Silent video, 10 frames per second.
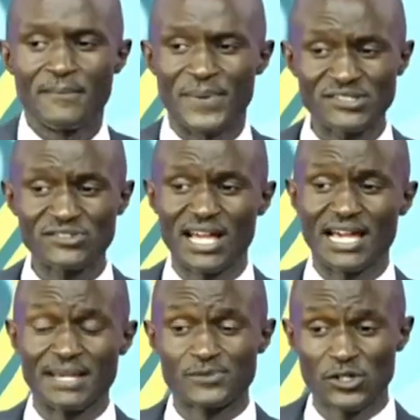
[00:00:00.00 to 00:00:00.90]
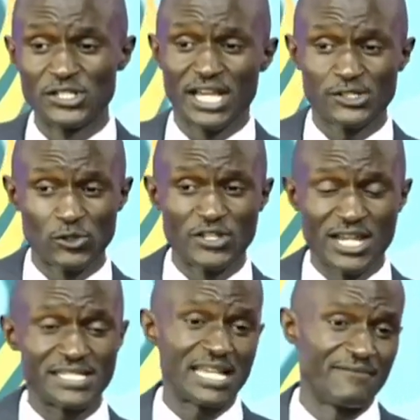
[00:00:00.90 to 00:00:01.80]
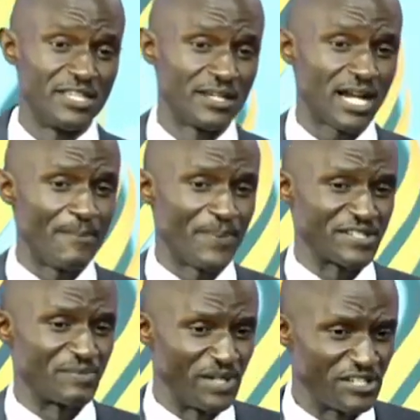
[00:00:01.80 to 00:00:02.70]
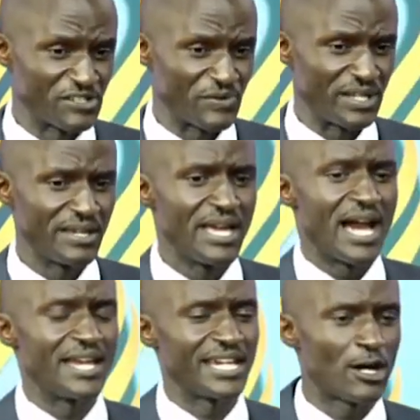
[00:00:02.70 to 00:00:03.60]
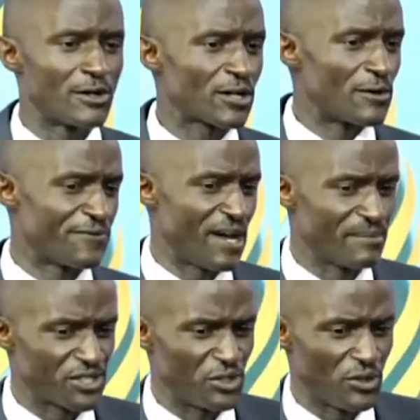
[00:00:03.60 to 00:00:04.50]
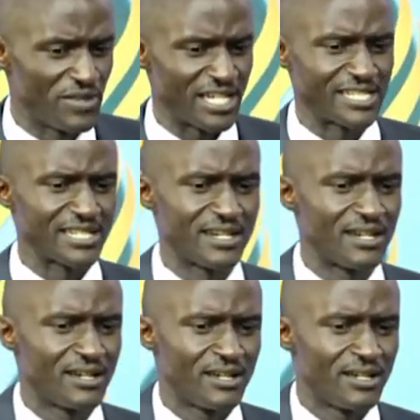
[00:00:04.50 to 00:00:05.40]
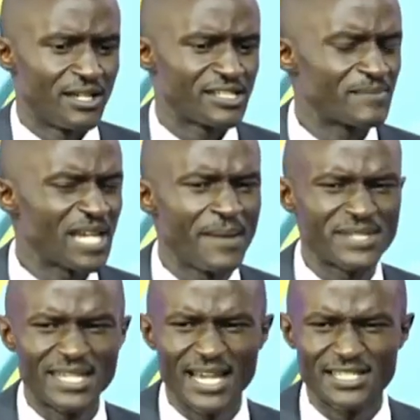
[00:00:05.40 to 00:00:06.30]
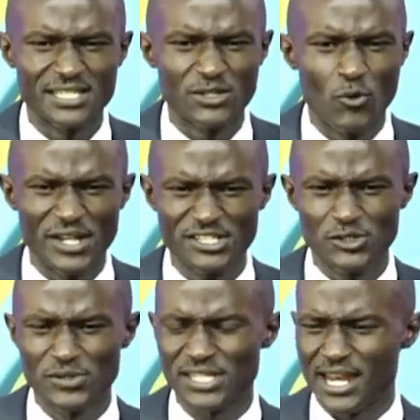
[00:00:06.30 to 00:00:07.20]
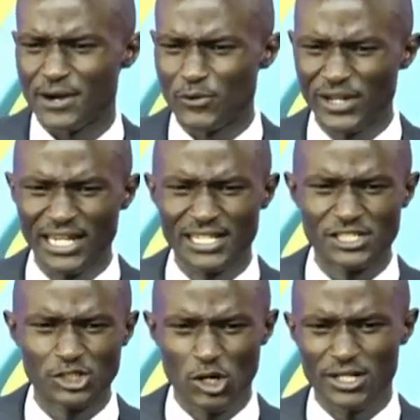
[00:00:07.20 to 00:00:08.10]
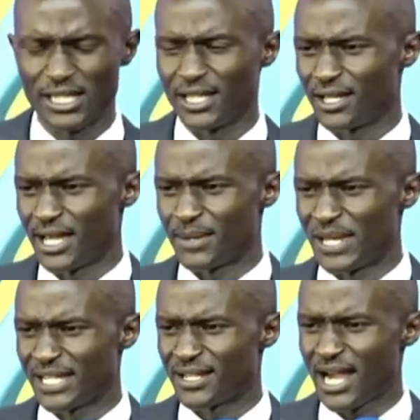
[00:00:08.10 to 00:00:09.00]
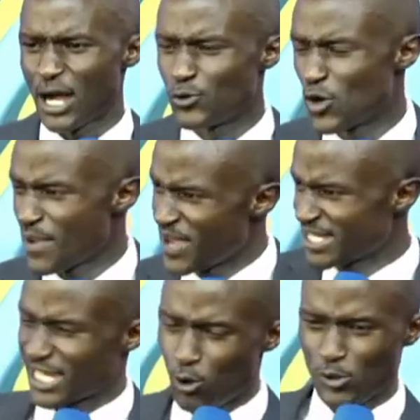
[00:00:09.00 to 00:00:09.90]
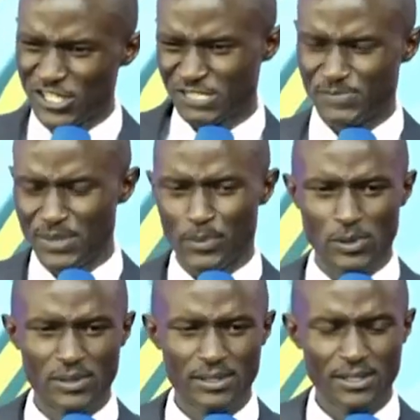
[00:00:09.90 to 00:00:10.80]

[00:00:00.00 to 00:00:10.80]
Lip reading: Personally, I told you that I serve in the campus ministry, and I can confirm to you that sometimes I get questions that are really shocking, and I'm like, how do I mentor all these people?